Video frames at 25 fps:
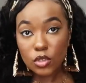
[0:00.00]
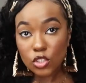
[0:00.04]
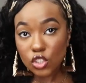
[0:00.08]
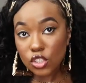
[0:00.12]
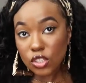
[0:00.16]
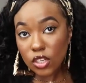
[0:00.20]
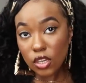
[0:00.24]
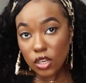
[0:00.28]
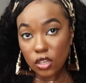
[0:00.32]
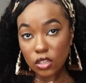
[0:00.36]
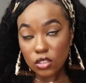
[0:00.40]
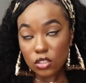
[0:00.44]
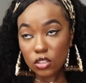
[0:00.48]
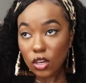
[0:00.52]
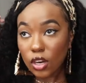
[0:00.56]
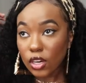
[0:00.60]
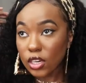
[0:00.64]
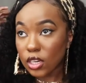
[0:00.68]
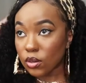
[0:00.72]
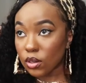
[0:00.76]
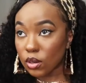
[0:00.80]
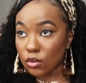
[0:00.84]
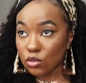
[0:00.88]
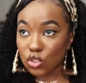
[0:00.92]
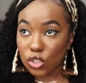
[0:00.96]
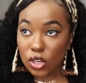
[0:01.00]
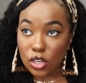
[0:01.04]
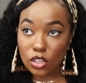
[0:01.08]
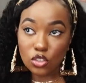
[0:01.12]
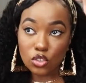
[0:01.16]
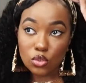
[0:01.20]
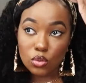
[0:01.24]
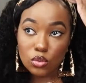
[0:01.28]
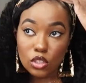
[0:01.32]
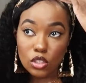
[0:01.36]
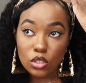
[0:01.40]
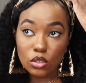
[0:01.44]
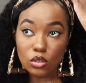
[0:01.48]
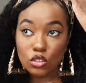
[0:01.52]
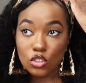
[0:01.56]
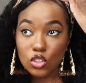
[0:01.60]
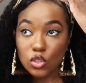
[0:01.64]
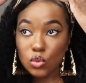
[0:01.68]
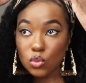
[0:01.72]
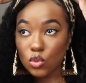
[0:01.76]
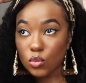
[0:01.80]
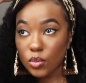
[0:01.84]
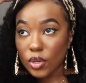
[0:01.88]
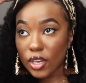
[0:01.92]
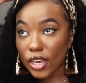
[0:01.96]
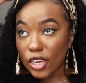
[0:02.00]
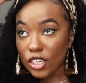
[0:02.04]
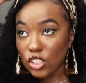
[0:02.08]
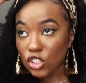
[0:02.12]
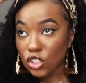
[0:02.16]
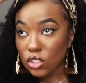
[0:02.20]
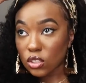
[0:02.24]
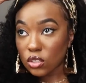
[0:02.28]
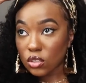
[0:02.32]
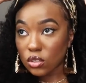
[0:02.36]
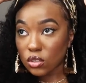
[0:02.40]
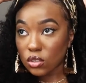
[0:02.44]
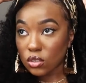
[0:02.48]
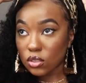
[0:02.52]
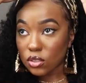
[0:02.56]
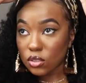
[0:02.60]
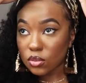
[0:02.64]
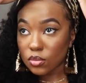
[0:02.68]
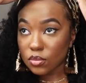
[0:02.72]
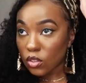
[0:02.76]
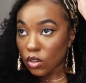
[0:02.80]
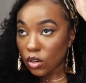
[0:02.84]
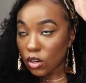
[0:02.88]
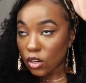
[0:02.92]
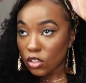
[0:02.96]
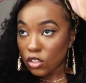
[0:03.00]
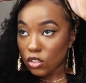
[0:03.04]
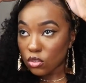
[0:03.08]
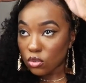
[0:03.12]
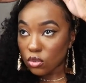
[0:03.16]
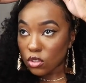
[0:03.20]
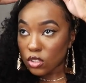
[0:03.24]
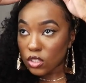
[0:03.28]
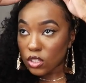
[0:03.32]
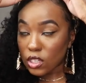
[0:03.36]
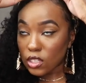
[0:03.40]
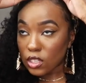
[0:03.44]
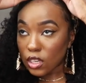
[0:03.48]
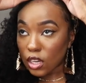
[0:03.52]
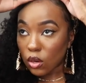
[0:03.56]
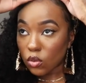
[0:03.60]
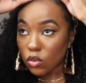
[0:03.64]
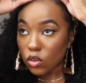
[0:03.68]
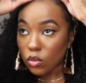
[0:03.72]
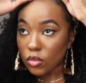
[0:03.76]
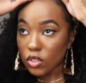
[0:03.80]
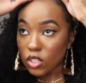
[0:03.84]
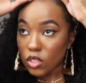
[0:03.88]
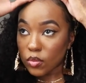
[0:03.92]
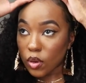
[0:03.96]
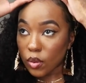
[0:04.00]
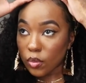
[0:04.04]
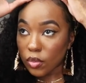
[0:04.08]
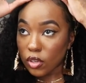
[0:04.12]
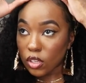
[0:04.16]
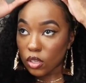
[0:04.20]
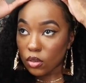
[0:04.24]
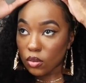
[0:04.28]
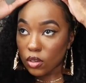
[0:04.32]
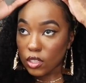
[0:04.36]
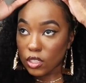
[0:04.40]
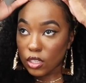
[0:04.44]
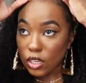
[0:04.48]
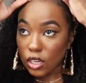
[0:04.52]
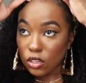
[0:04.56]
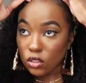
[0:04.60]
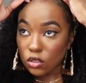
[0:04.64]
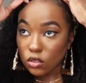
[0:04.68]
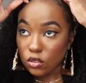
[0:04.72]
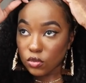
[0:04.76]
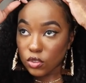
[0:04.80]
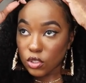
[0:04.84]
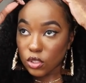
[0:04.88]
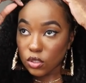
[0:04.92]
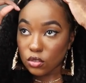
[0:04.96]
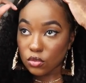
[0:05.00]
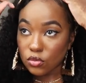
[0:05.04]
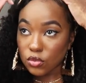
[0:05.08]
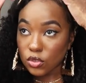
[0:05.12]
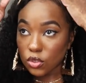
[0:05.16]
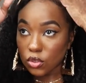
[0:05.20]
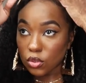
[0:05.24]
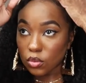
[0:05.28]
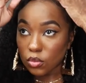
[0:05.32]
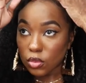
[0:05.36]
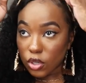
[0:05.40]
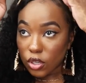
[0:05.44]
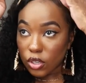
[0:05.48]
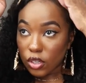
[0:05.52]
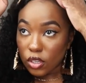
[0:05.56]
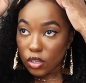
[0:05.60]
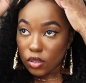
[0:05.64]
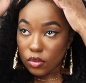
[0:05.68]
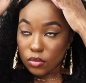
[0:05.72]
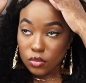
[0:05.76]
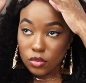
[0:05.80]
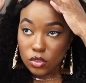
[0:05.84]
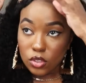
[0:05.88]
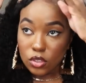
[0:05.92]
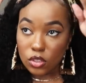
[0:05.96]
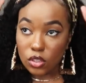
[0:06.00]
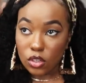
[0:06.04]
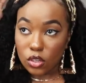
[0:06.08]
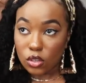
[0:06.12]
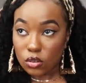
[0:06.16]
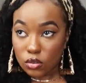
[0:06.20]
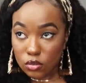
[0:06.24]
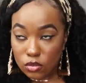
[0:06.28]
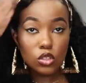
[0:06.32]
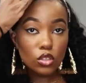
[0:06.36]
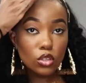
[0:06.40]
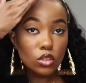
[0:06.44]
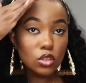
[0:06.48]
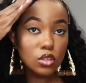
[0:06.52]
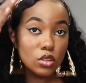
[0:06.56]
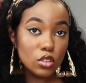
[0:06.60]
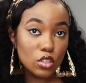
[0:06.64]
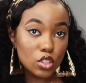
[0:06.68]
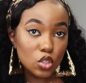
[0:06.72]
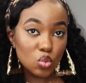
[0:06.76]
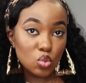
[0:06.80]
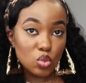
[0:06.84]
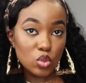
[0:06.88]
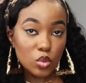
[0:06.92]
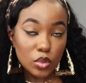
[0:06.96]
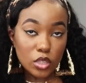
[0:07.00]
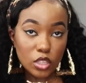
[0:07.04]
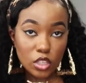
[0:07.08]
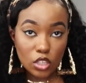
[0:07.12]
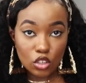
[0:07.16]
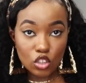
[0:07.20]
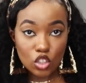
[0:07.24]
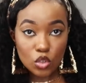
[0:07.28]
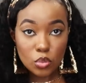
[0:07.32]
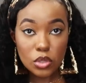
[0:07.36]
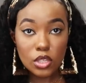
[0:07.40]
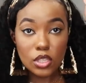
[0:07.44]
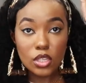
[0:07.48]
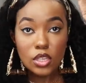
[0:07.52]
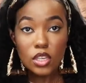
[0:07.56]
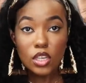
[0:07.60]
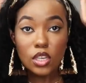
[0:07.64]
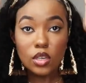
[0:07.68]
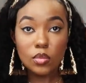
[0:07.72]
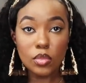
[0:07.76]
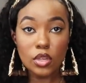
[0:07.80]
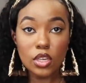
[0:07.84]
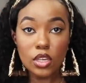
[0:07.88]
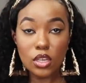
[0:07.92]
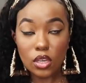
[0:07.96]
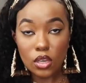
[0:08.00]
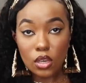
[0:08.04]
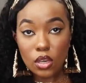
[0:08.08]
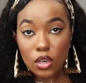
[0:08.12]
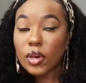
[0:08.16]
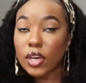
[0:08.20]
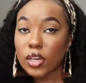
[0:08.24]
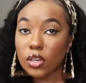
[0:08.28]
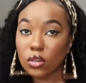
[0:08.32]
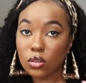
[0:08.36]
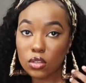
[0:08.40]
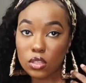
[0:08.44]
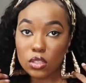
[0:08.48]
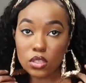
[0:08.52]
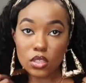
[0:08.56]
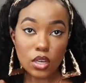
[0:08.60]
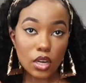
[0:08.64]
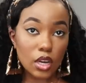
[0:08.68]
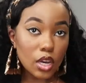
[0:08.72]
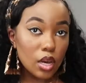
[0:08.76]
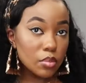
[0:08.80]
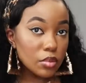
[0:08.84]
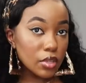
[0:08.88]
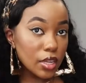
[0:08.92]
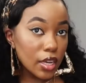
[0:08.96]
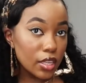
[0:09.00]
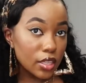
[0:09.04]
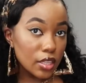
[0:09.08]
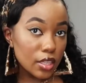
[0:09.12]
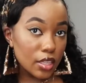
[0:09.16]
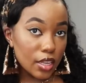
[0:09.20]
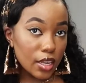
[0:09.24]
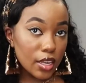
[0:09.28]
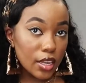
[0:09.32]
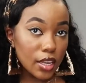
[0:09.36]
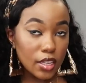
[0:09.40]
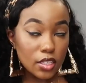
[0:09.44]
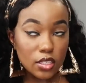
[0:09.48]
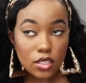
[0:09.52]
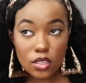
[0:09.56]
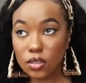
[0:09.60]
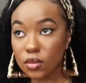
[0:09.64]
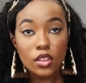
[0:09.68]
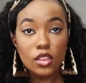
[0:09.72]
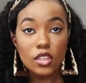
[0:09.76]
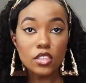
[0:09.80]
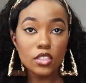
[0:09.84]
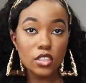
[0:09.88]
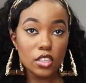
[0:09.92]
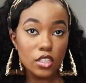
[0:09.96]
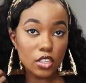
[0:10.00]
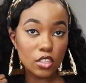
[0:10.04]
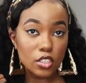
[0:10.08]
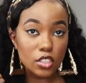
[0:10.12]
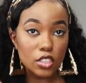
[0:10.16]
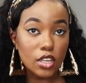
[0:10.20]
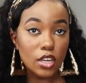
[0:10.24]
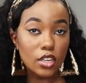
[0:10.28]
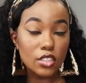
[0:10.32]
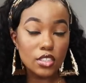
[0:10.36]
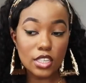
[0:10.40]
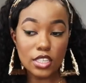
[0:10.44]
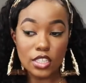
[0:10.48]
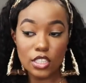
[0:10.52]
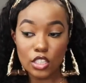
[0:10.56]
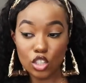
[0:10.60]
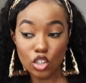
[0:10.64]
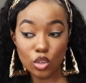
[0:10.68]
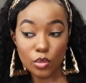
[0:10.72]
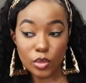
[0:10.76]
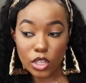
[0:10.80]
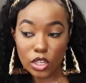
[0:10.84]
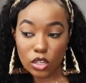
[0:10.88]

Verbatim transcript: But yeah, y'all I'm trying to do with the little swoop action. Um, It's hard to do this because I don't want to mess my makeup because I got another video to film. But, you know, you do the little swoop and then you just put the headband back on top like that. This hairstyle takes a little